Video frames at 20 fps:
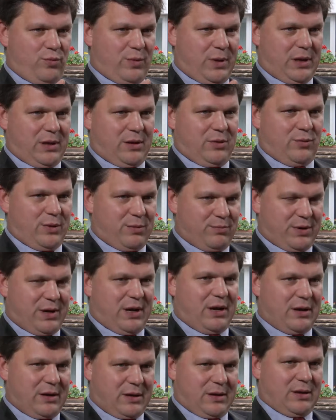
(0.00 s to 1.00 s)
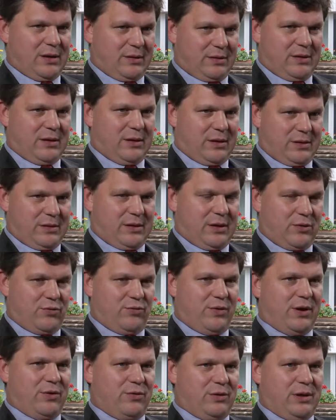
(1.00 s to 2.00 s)
we bring the
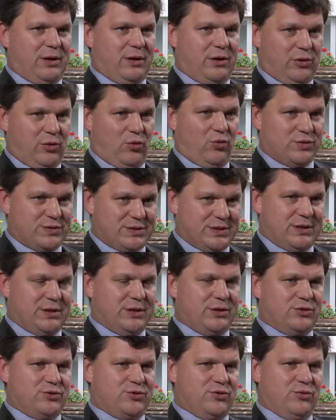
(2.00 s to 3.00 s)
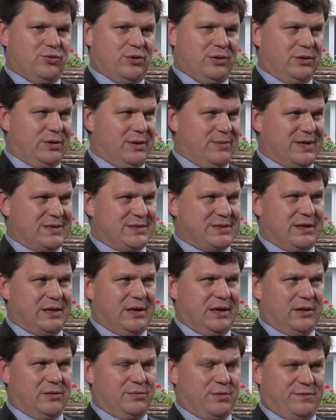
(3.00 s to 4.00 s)
curricula closer to domestic
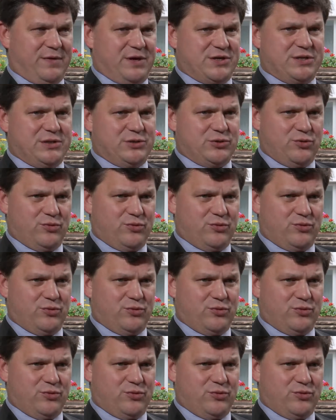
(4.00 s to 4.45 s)
legal professionals.